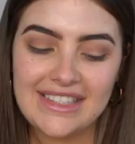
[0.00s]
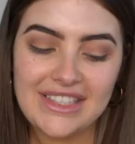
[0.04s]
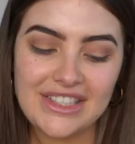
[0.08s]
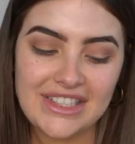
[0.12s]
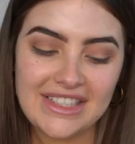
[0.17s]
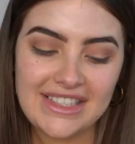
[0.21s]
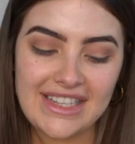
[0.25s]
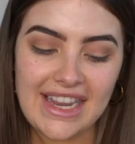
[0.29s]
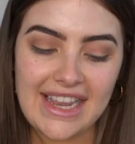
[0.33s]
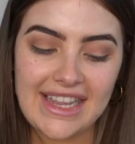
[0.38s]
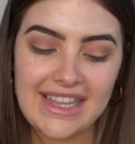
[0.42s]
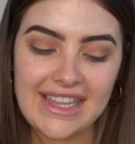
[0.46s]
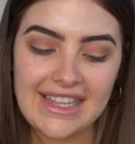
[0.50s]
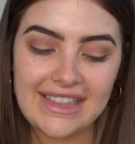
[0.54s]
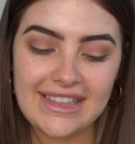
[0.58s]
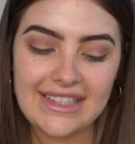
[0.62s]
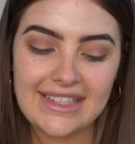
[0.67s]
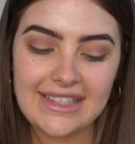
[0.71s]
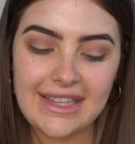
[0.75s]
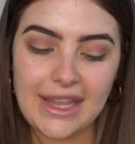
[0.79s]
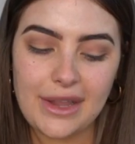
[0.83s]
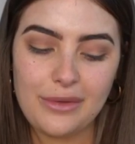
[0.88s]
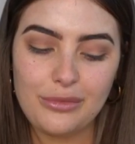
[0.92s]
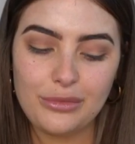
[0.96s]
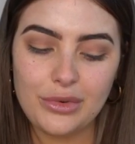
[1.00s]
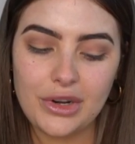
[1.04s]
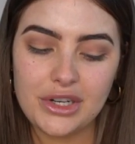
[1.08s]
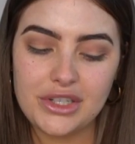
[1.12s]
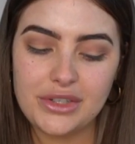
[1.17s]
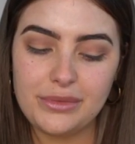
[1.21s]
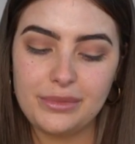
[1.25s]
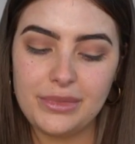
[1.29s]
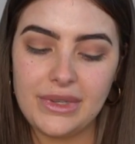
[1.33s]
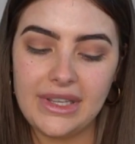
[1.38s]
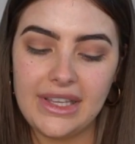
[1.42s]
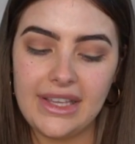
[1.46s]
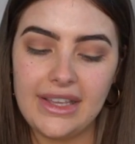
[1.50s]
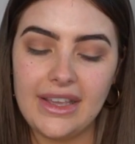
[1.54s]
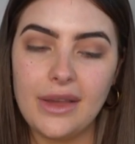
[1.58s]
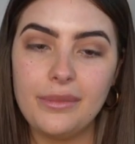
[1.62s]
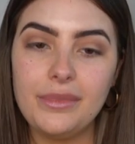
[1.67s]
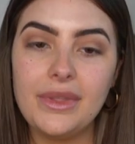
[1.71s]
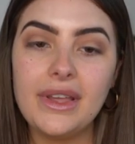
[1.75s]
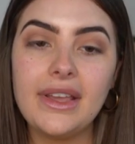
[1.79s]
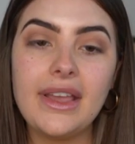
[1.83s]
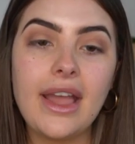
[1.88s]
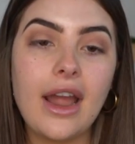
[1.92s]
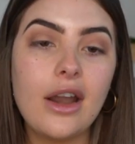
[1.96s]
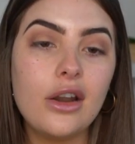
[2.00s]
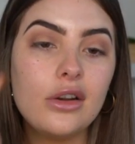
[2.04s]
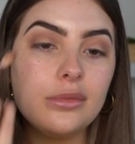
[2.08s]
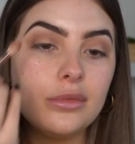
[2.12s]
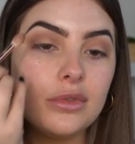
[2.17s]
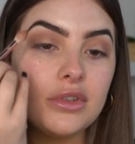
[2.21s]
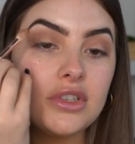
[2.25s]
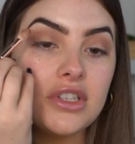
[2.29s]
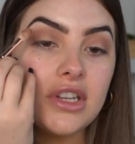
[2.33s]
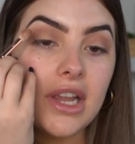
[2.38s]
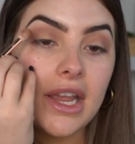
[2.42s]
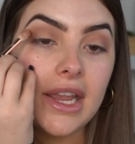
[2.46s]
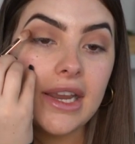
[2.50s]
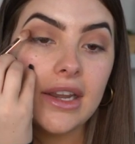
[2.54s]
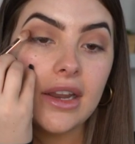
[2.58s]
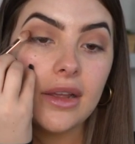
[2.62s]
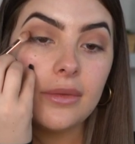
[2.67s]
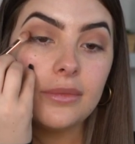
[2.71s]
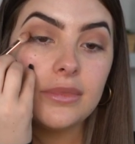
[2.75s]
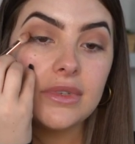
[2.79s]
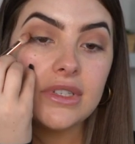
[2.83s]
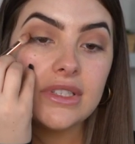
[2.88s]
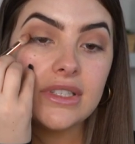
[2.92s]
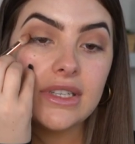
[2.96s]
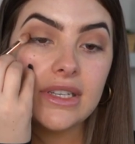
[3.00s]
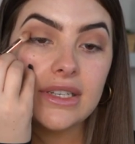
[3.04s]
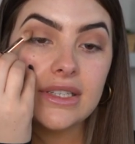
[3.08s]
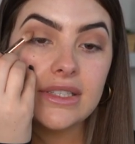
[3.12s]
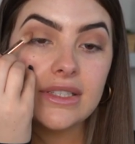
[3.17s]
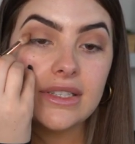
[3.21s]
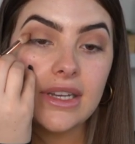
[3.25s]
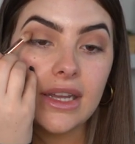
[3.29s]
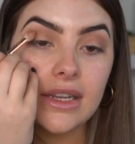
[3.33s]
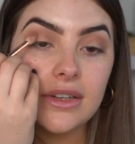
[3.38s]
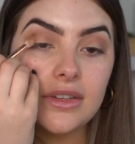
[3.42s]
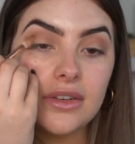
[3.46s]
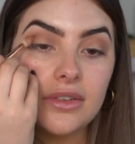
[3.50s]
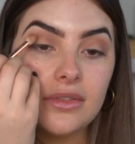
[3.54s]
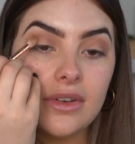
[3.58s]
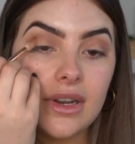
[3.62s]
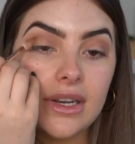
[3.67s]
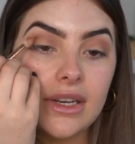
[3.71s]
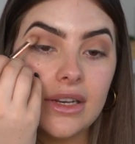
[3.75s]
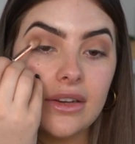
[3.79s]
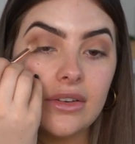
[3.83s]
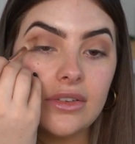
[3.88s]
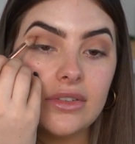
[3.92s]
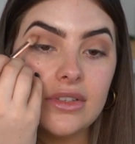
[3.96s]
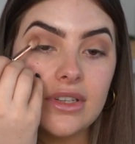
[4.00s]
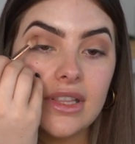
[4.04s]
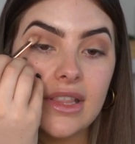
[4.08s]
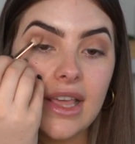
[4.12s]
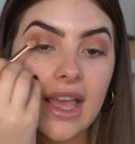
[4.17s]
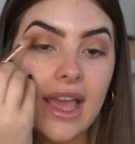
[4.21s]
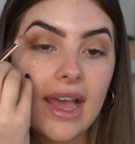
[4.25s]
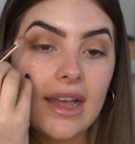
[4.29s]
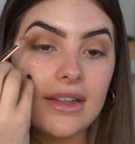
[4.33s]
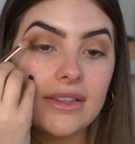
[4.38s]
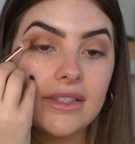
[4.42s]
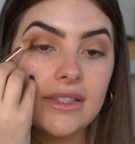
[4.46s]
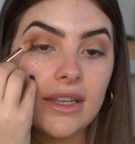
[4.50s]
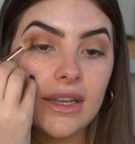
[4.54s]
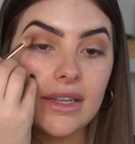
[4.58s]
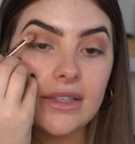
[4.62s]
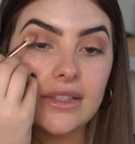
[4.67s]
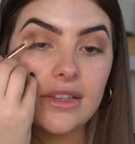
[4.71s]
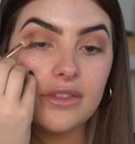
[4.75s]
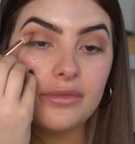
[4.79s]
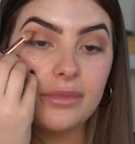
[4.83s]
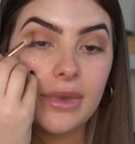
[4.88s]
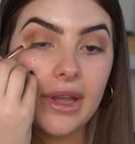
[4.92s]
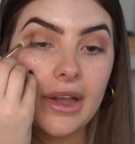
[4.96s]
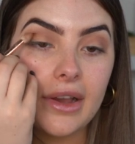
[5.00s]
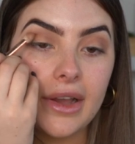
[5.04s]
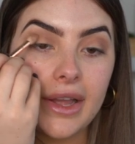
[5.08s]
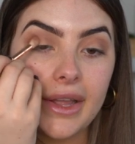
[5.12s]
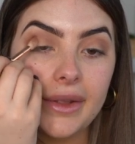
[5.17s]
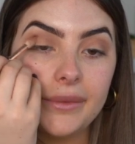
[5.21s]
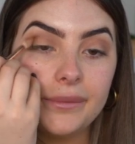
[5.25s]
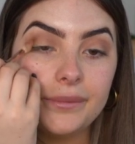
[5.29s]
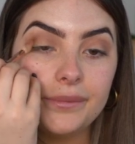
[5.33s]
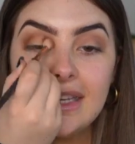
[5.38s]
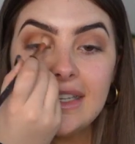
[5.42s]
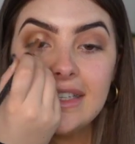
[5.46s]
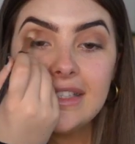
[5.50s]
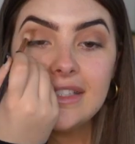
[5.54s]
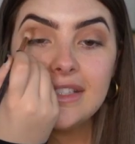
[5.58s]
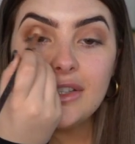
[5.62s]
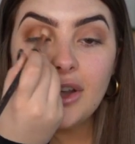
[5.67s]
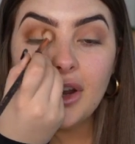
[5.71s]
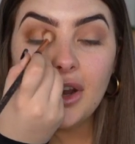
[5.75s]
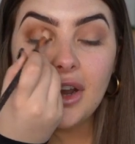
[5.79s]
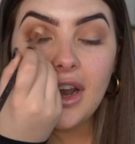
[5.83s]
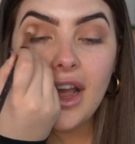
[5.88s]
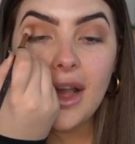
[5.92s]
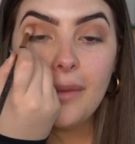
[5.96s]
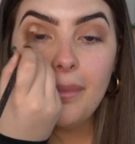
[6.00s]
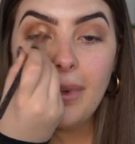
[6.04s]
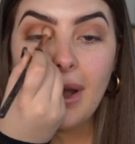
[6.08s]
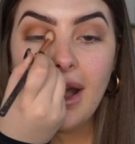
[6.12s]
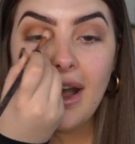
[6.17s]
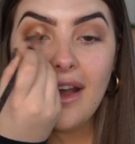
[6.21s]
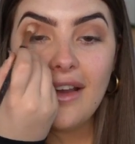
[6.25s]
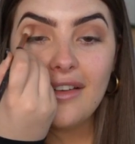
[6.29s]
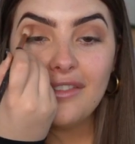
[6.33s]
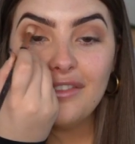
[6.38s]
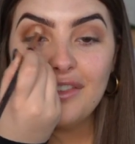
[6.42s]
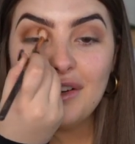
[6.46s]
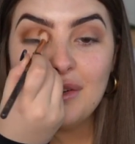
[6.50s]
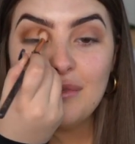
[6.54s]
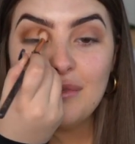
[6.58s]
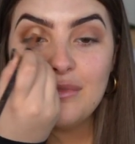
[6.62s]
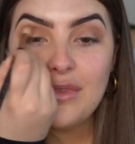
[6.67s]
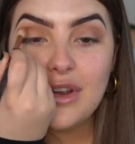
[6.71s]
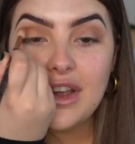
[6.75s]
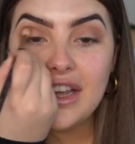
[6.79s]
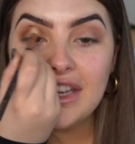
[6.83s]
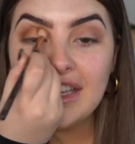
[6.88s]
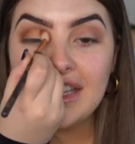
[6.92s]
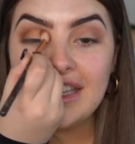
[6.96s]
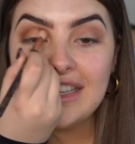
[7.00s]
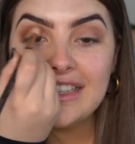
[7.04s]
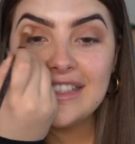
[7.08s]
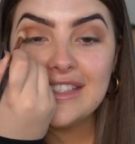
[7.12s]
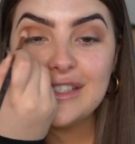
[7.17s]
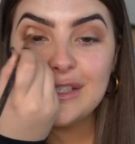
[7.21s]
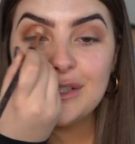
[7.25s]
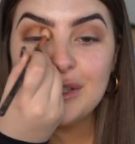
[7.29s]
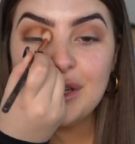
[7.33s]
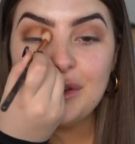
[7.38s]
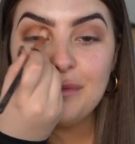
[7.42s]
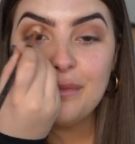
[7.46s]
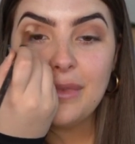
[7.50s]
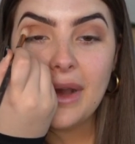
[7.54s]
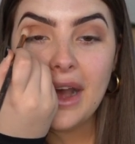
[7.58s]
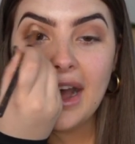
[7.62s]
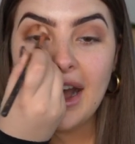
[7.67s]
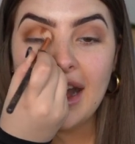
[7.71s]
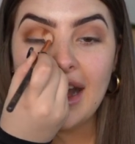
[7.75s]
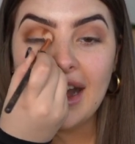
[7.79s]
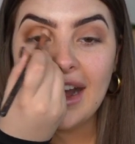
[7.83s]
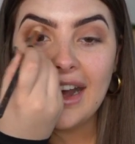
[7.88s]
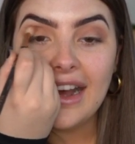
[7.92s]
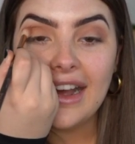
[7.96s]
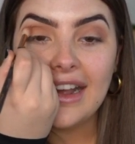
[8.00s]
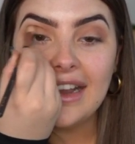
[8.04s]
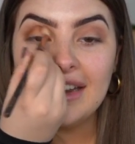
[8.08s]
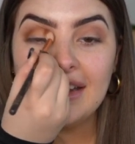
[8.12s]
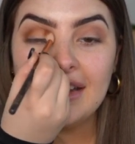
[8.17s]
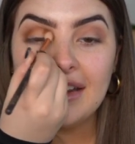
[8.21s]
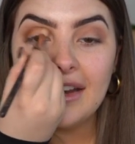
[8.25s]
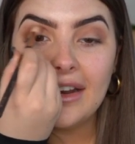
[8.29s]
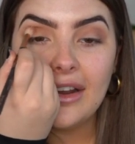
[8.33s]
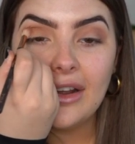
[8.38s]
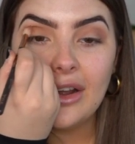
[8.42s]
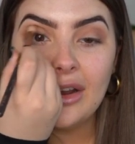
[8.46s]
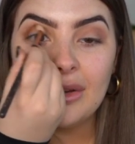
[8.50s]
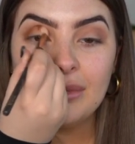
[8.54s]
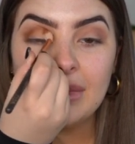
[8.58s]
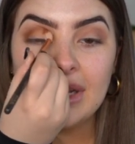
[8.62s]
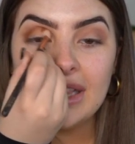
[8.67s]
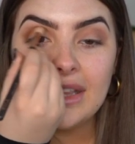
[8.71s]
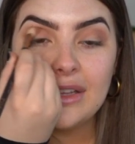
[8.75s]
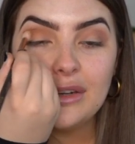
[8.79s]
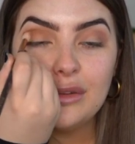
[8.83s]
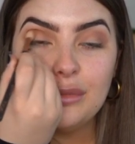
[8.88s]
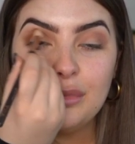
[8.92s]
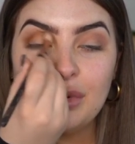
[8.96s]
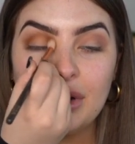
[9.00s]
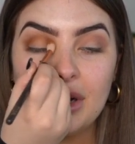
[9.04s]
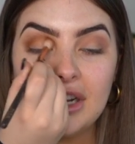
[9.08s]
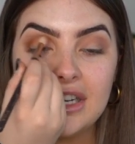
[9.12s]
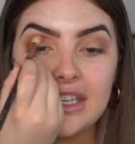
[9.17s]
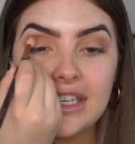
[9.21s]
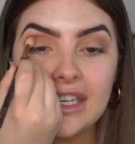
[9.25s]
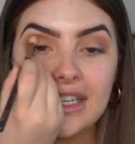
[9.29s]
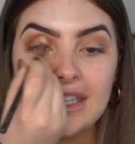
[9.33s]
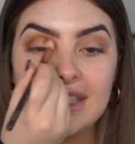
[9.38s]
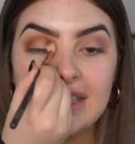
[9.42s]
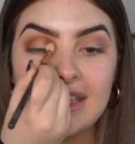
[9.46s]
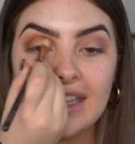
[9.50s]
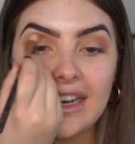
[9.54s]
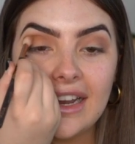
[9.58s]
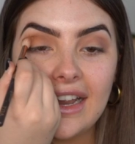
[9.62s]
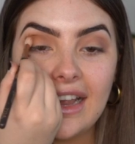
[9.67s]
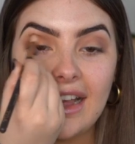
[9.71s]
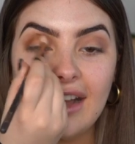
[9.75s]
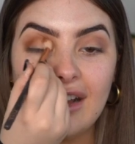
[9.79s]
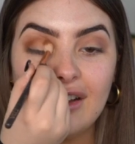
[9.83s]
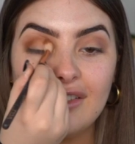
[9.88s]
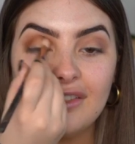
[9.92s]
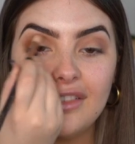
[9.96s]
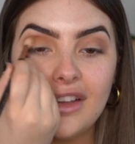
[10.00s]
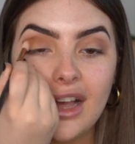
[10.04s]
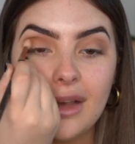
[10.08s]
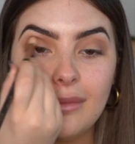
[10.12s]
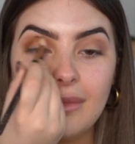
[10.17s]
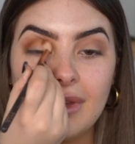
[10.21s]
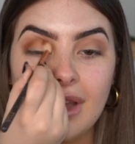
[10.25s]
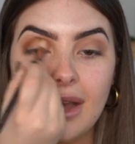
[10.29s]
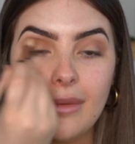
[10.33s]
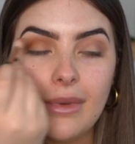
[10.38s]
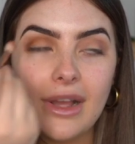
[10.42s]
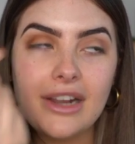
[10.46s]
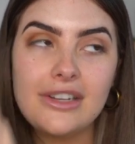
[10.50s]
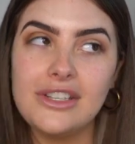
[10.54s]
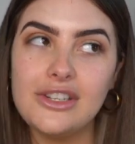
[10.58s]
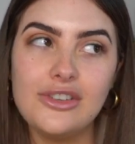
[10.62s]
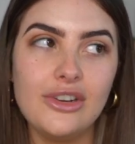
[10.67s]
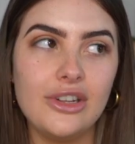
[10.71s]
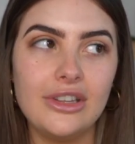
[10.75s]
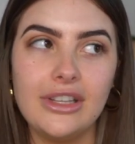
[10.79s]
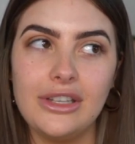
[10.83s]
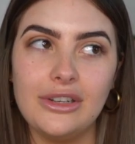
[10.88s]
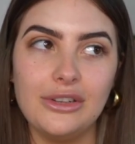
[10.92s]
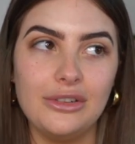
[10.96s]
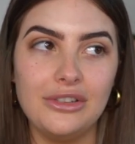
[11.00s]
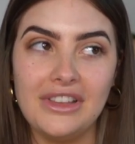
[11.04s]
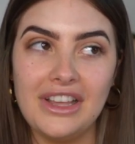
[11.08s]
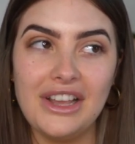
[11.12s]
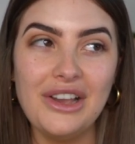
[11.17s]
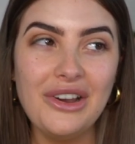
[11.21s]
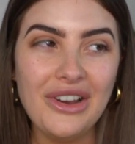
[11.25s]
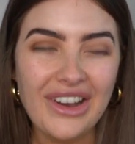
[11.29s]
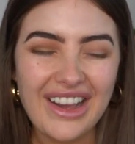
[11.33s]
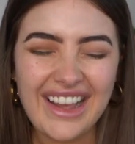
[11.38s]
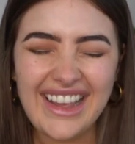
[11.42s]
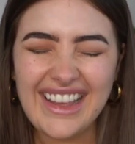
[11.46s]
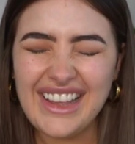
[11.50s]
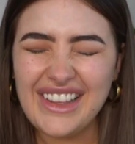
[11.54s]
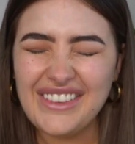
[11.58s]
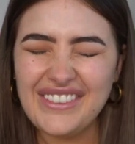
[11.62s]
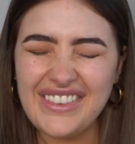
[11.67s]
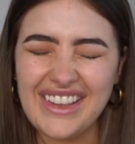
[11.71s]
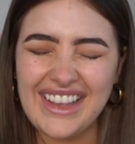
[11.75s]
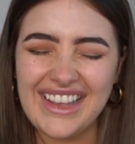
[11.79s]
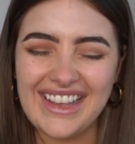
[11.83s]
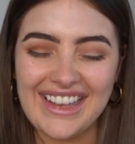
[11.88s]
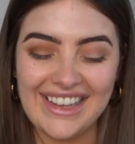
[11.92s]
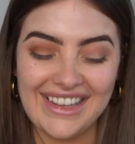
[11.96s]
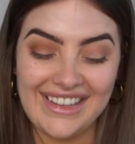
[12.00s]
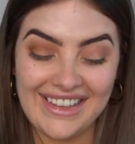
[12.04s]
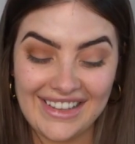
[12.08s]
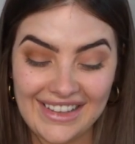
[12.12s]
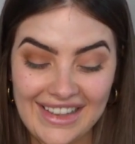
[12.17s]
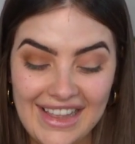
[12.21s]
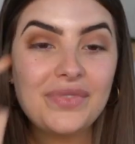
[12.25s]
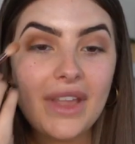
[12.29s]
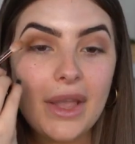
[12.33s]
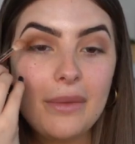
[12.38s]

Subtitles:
So just taking the same brush and picking up the caramel shade, I'm just going to start to run it onto the outsides of my eye. So apart from working super hard on my little projects that I have coming up, actually not little, they're quite big.